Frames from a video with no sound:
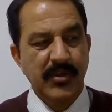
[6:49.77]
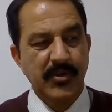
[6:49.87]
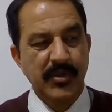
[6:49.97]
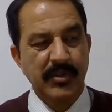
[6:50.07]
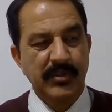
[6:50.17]

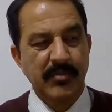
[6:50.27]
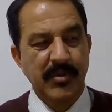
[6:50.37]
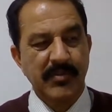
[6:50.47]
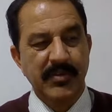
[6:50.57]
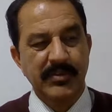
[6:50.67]
during the
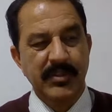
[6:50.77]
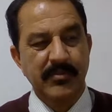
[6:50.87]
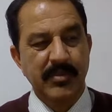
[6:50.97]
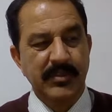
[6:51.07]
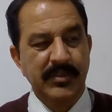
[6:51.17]

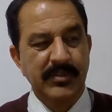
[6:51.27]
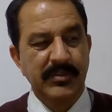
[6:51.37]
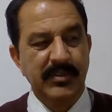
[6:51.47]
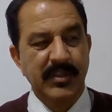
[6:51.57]
manufacturing process.